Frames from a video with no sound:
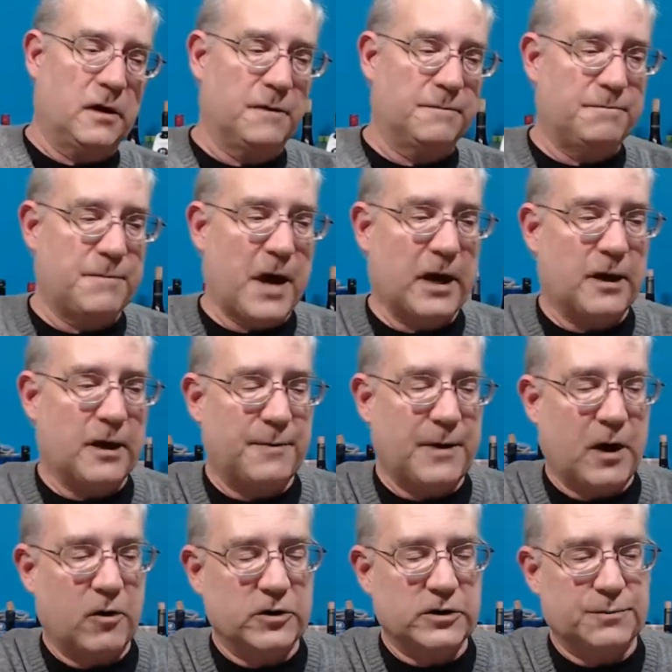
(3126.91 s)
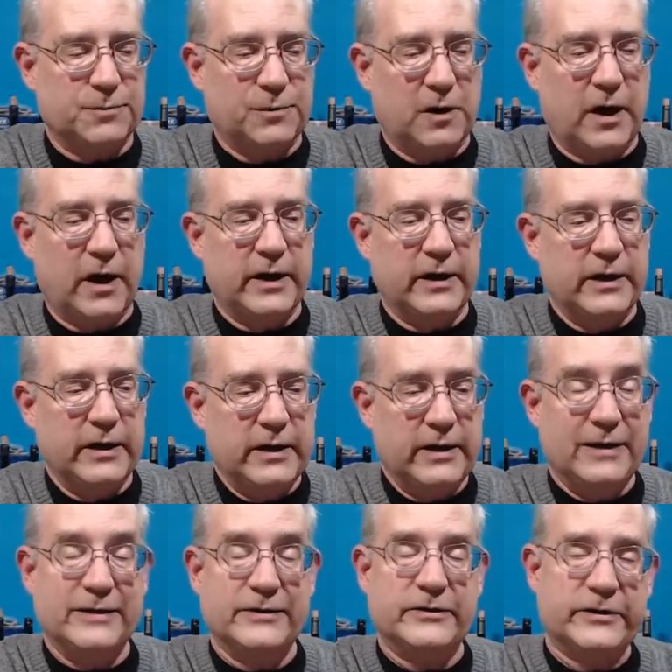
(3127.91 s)
backup power supply
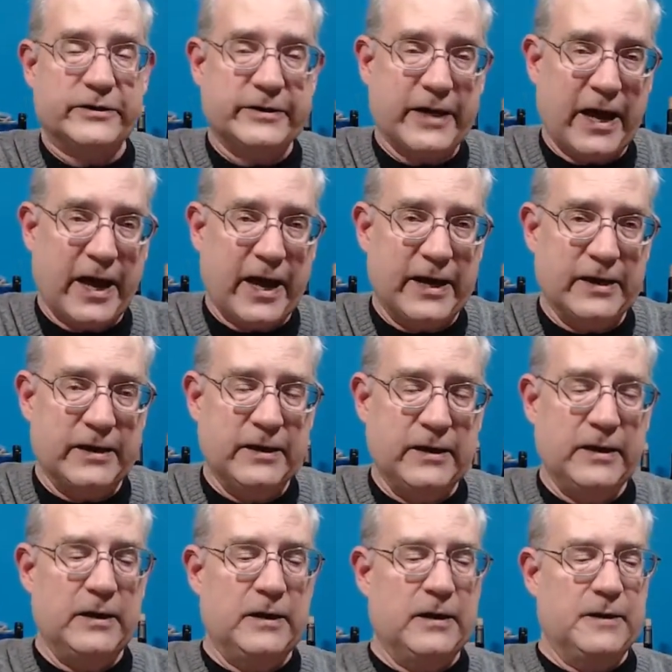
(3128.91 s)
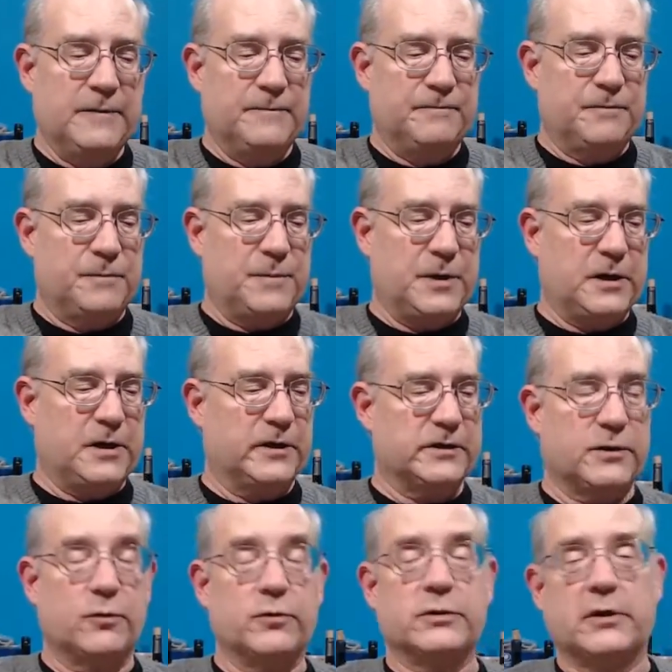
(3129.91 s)
instead
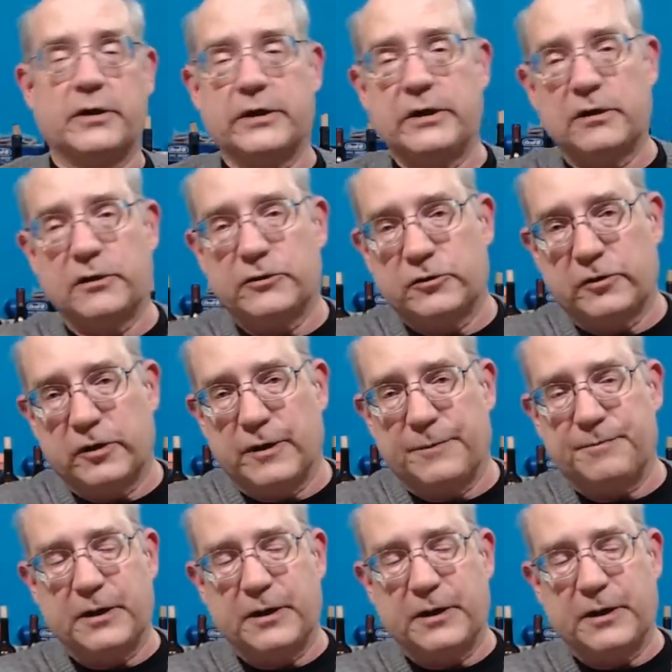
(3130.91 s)
because I was on a guilt trip.